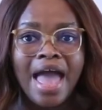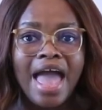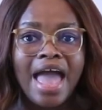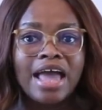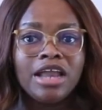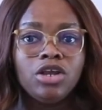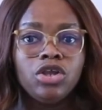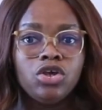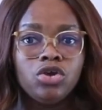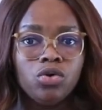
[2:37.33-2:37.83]

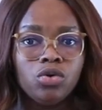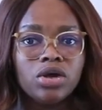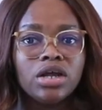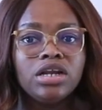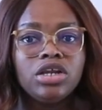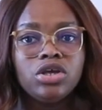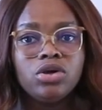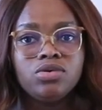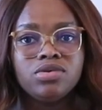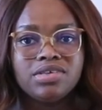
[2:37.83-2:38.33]
and you
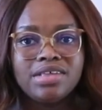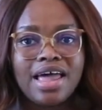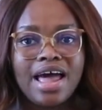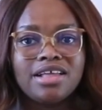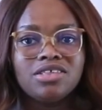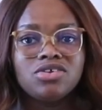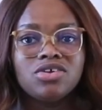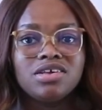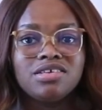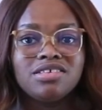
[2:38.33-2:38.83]
can use
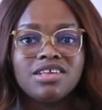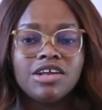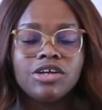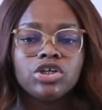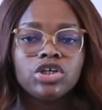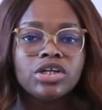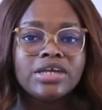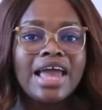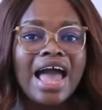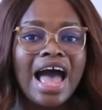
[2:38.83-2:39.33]
that to
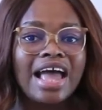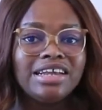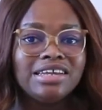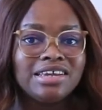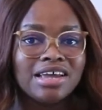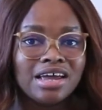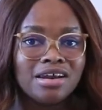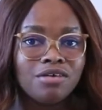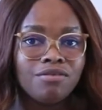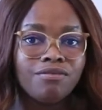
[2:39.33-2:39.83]
essentially
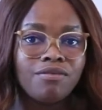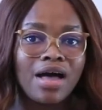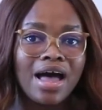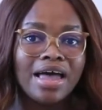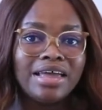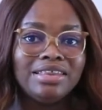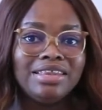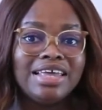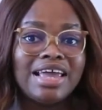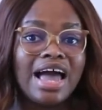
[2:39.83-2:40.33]

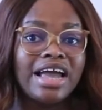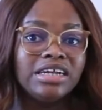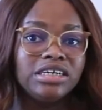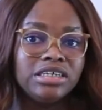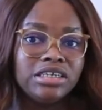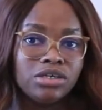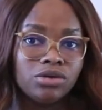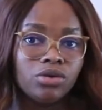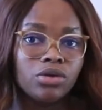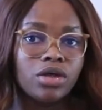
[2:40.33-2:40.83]
identify the
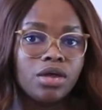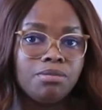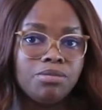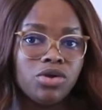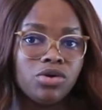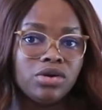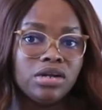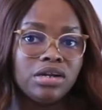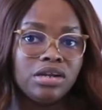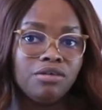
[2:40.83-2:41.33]
ideal
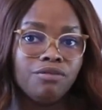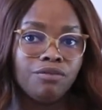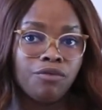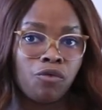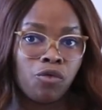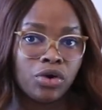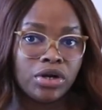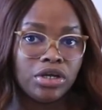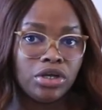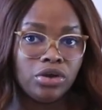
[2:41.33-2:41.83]
community
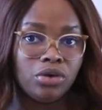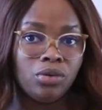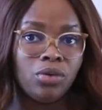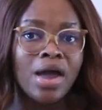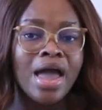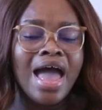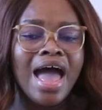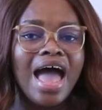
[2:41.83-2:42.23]
for you.